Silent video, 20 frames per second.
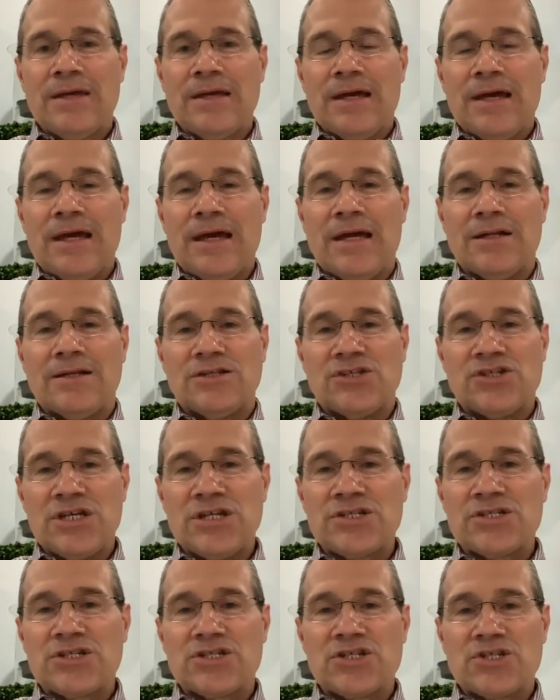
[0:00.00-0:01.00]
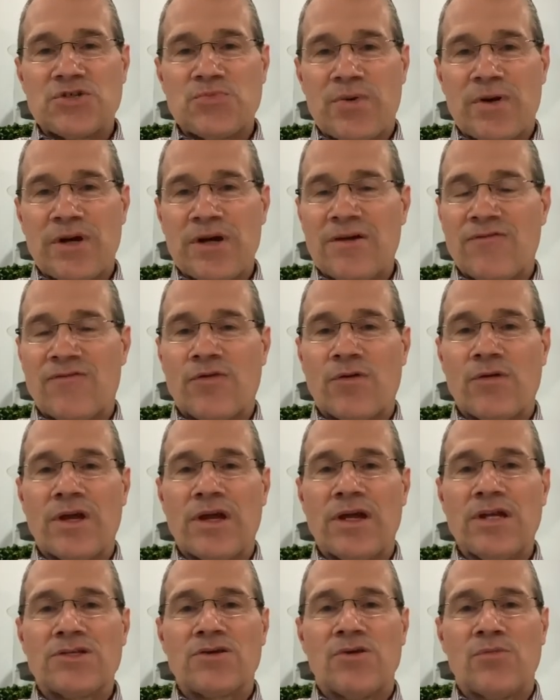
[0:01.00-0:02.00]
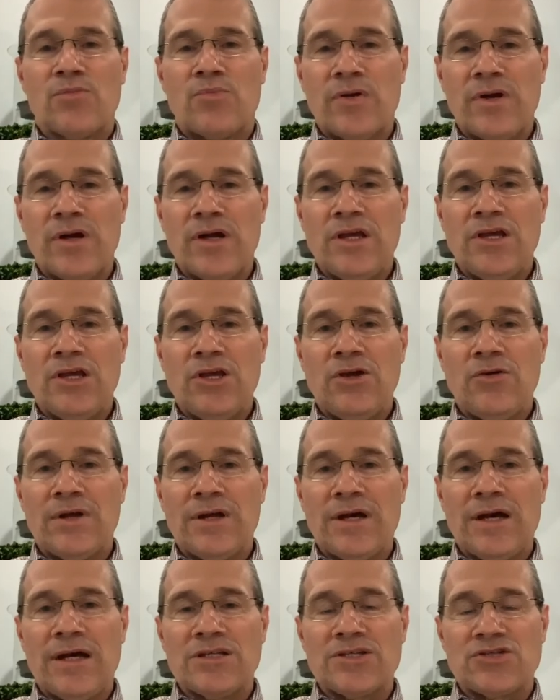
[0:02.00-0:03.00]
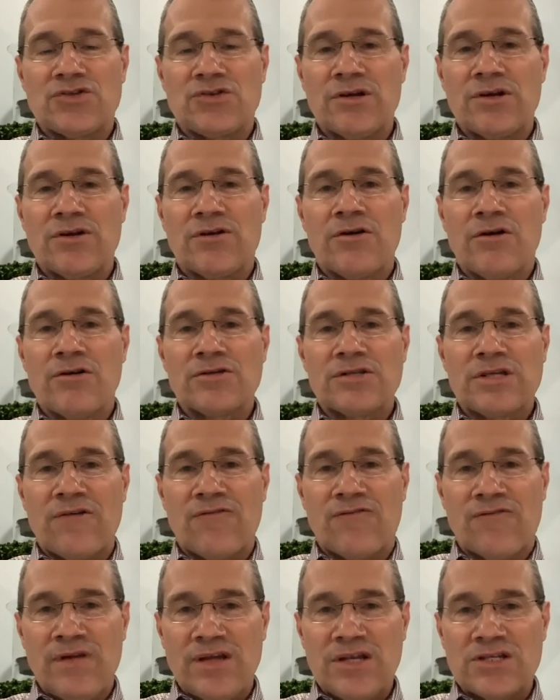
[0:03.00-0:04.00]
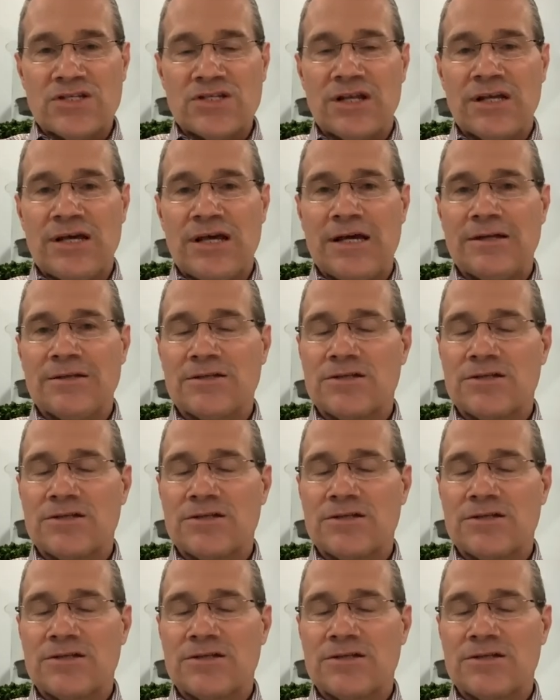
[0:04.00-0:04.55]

And Jesus is praying for you. He's going to pray you and I straight across that finish line.